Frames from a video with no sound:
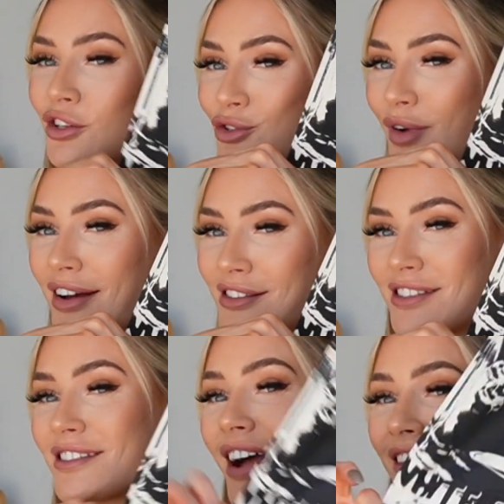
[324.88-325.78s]

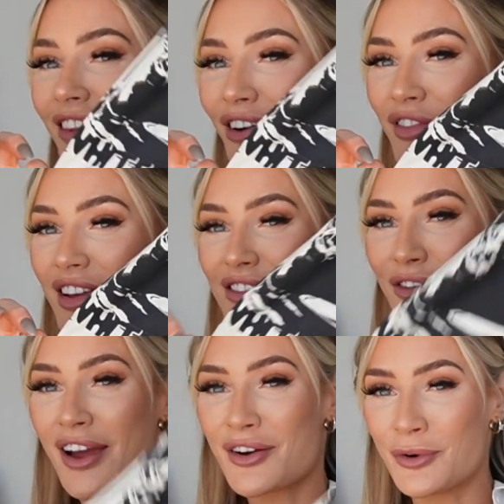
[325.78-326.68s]
trousers. I love these.
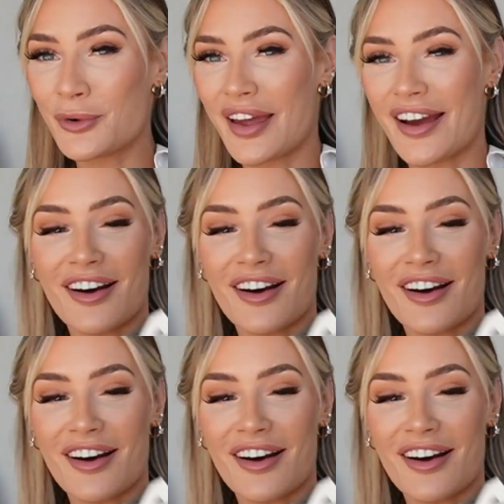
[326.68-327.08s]
Look how cool they